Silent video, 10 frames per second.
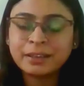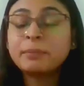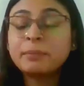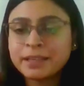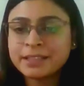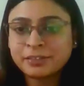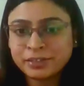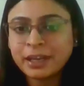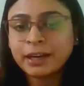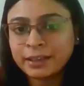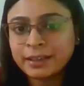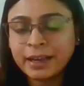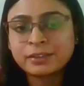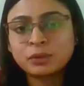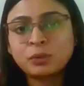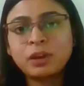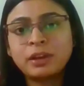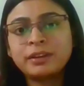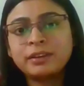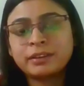I myself started as a
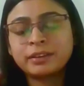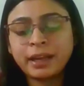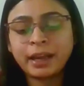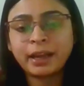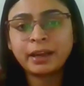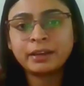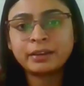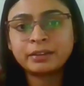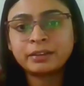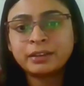volunteer, and